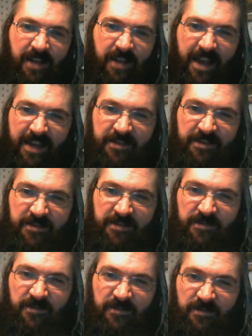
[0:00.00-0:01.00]
And
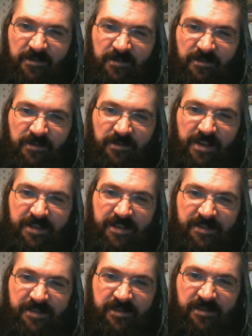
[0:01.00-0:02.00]

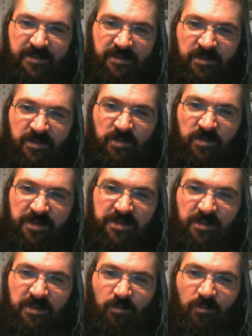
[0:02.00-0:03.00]
it's stupid
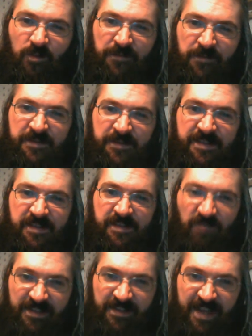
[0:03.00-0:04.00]
that we're
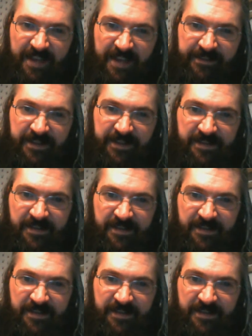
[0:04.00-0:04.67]
facilitating this,